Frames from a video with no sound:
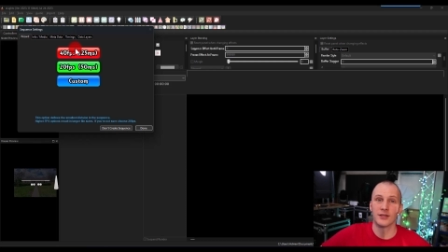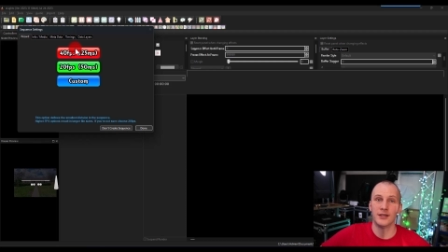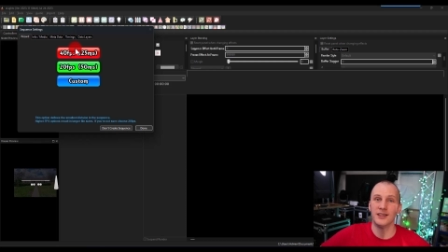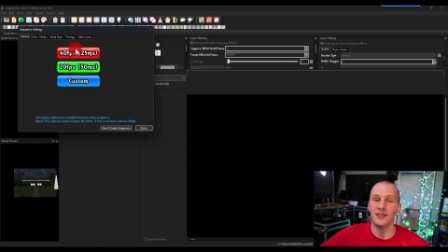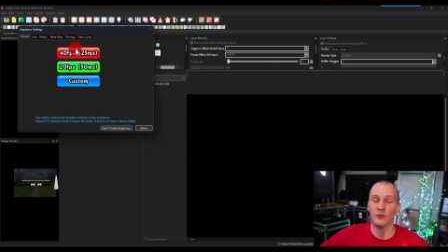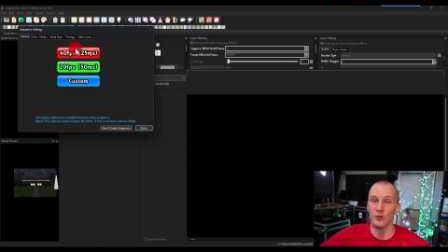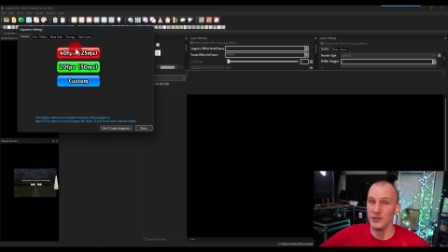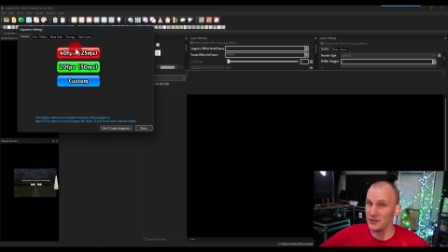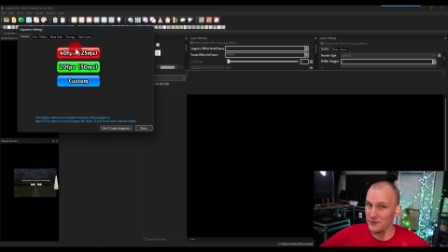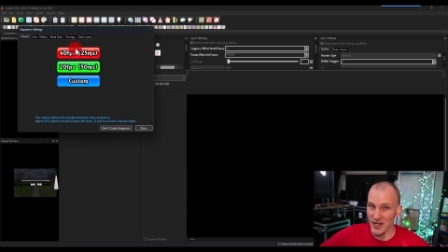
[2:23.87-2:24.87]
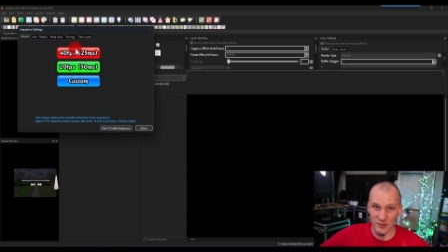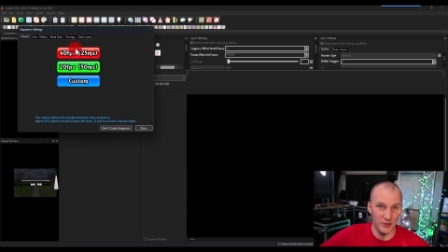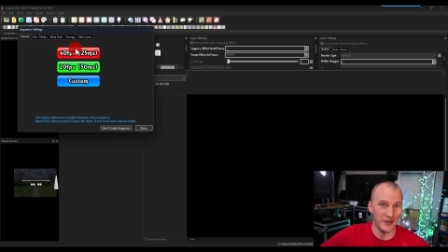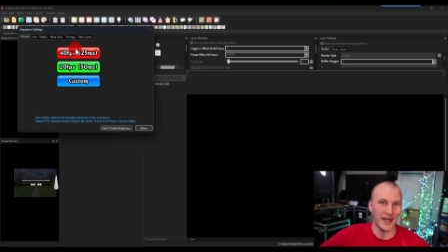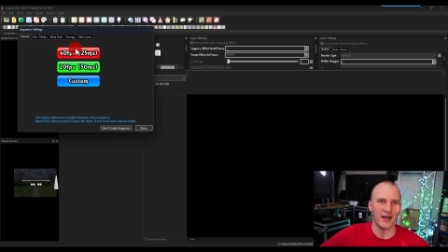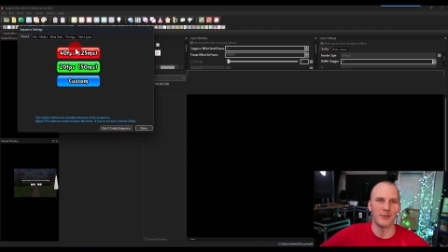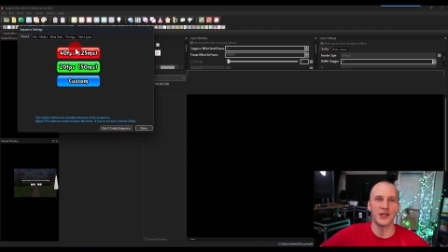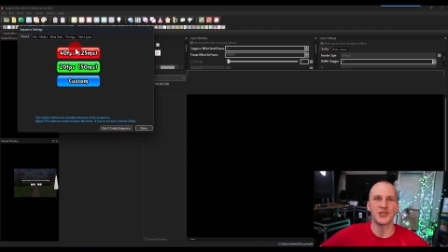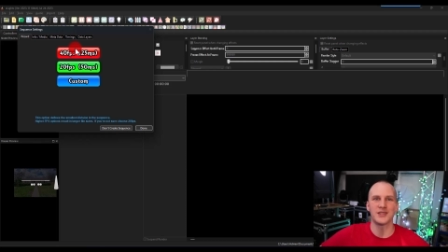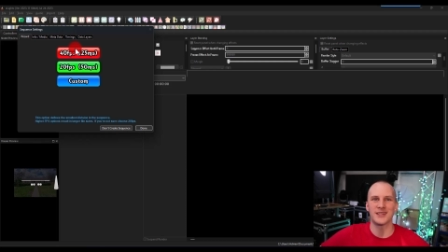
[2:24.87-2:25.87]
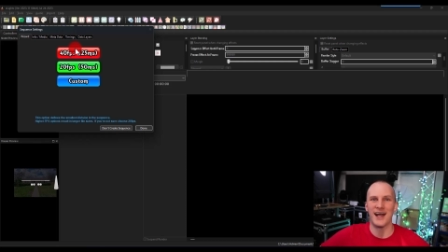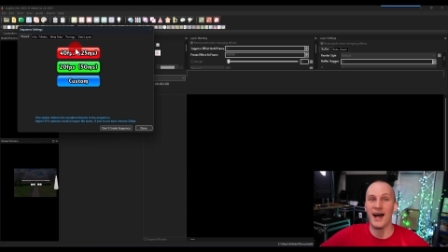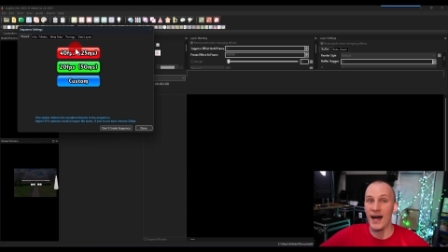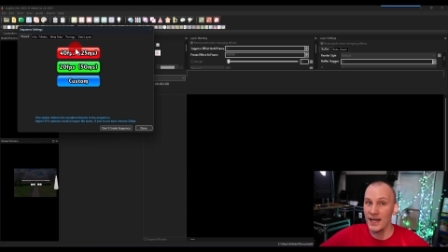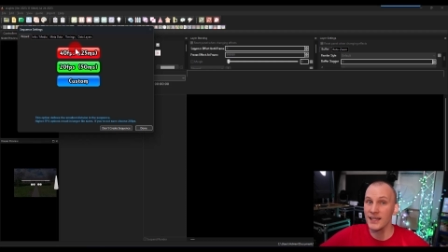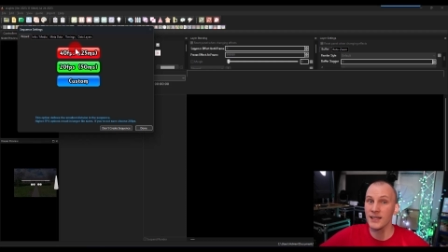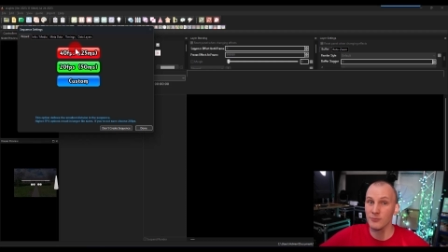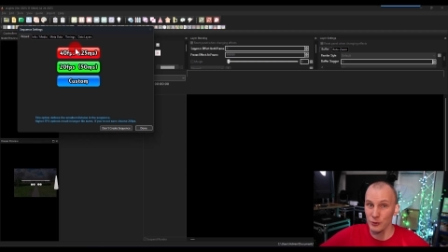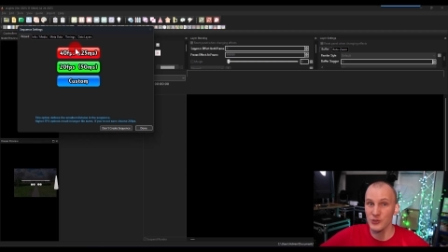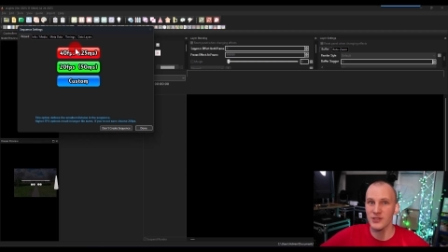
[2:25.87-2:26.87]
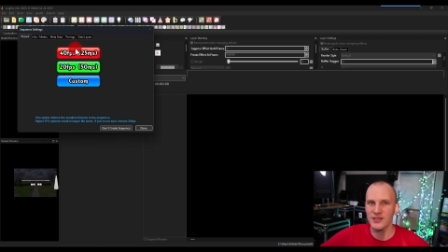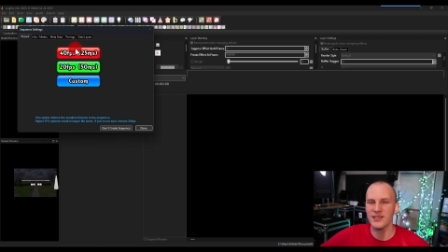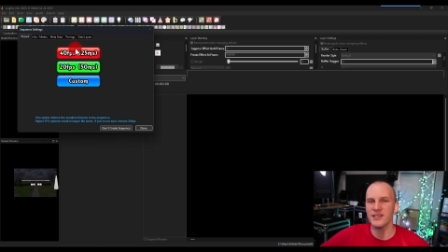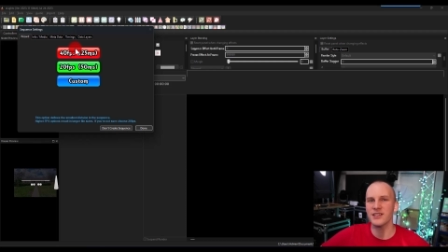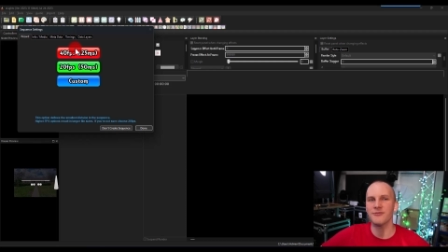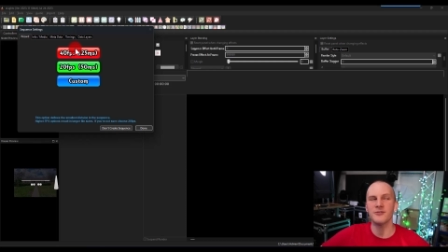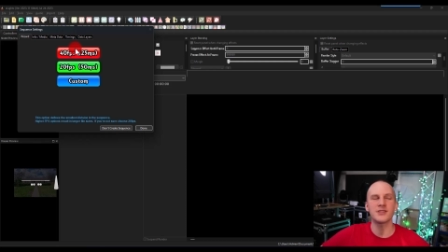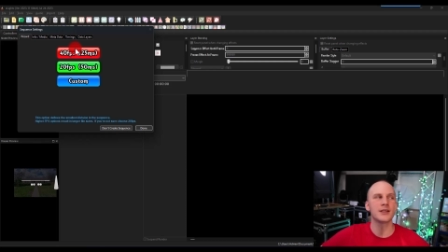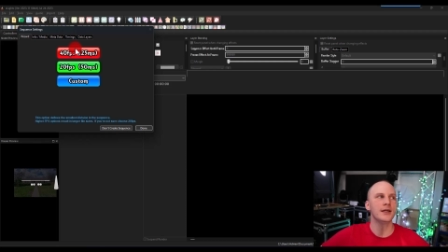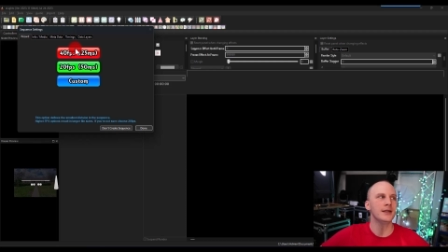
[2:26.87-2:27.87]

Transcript: in really fast moving animations, I can personally see the difference.